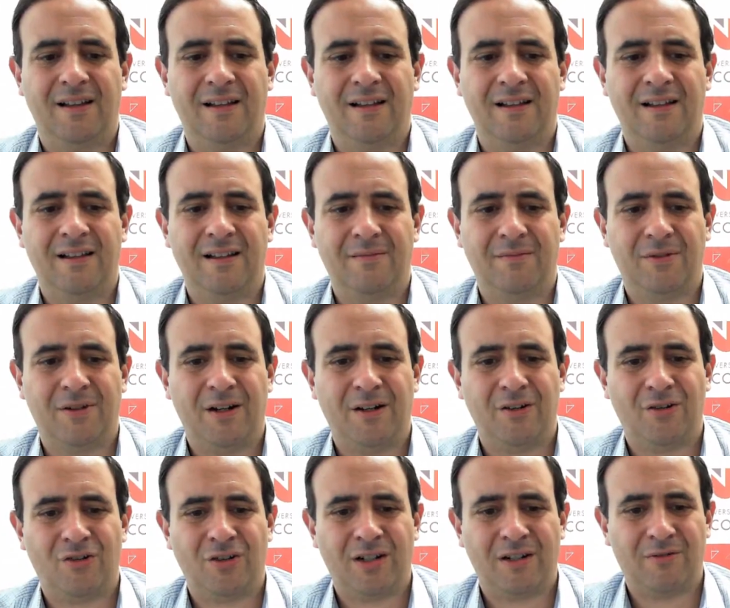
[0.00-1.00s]
and I'm trying
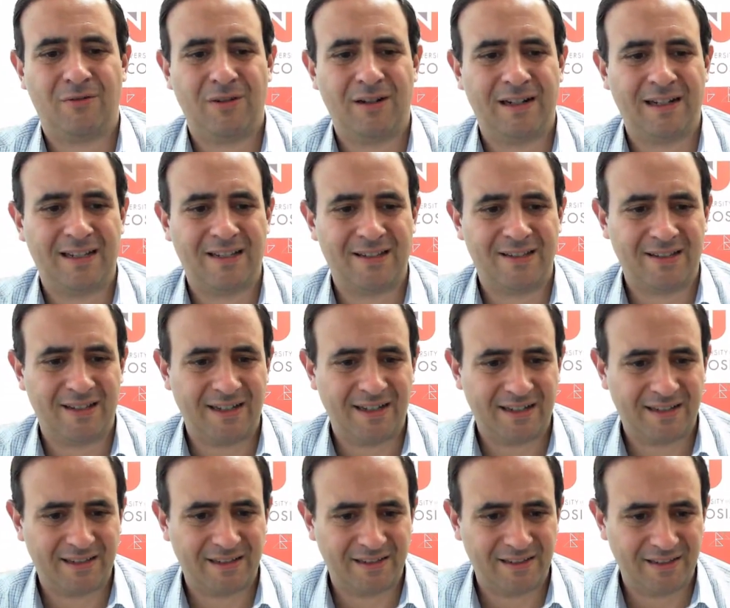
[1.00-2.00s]
to check when
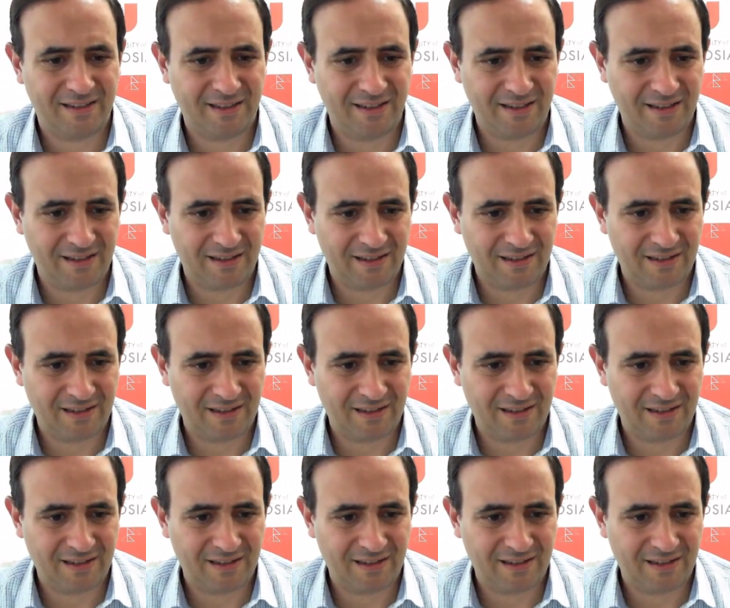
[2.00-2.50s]
exactly,